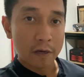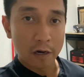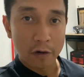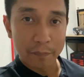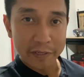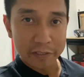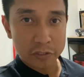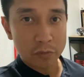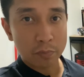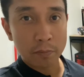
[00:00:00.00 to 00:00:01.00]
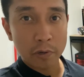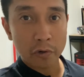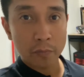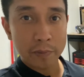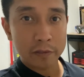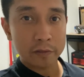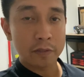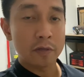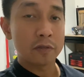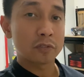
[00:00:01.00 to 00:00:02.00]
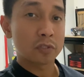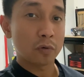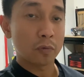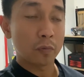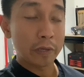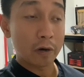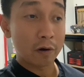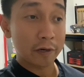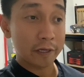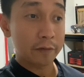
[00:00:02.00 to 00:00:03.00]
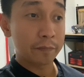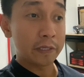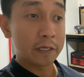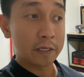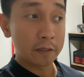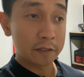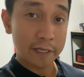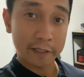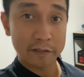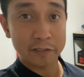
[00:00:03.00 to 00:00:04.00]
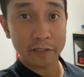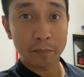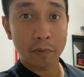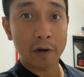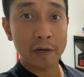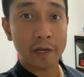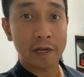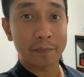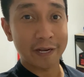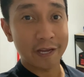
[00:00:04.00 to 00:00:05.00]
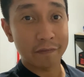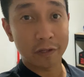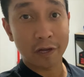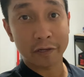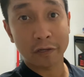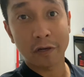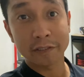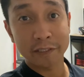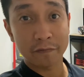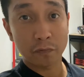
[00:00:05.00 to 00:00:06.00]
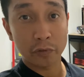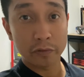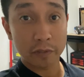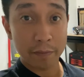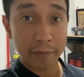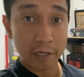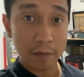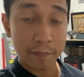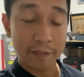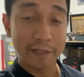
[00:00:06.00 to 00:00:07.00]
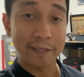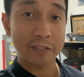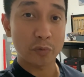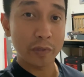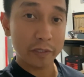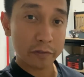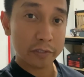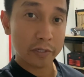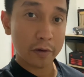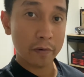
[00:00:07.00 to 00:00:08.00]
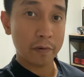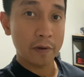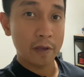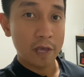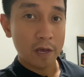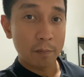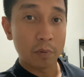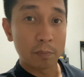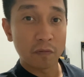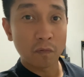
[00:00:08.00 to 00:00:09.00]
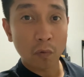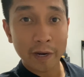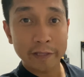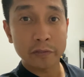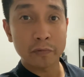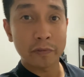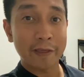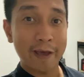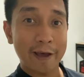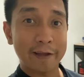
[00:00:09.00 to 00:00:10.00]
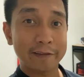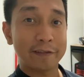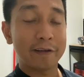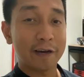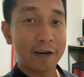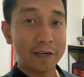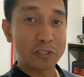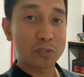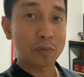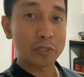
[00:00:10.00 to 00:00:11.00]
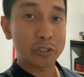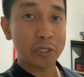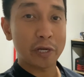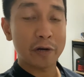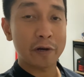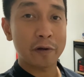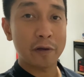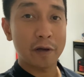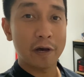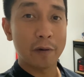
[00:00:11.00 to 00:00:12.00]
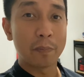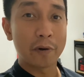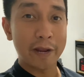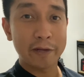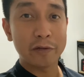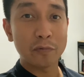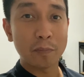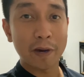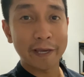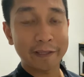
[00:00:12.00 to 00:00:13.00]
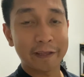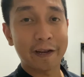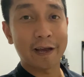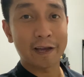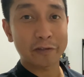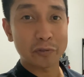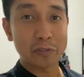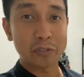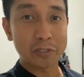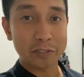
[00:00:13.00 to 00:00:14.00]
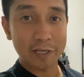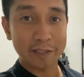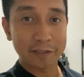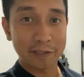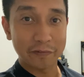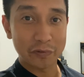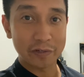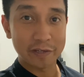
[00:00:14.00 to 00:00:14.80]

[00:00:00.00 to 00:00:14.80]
mini Supermoto build. So we are gonna be taking this thing apart, and I'm gonna have a lot of content for you coming up in the next week or so. But before I do that, I just wanna share a brand new bike that I actually just got delivered.